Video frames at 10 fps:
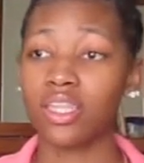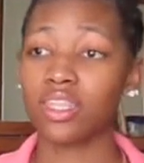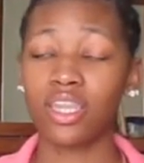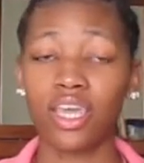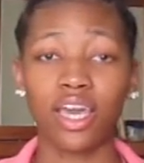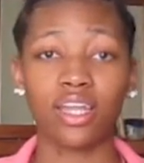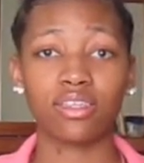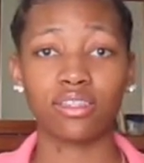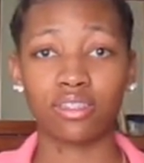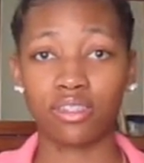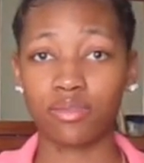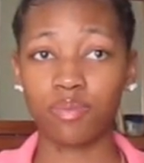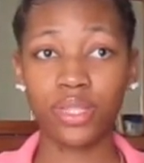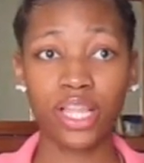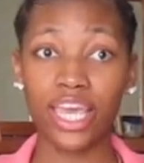Then they gotta
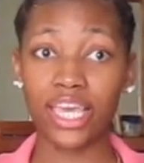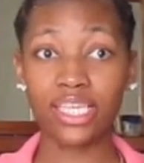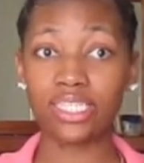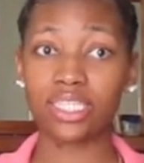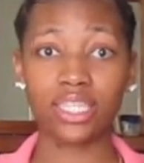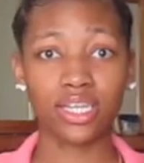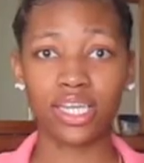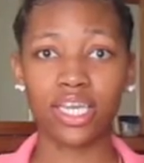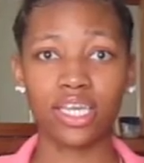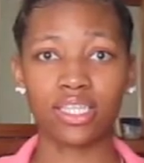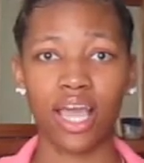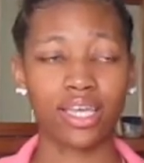plays in their head.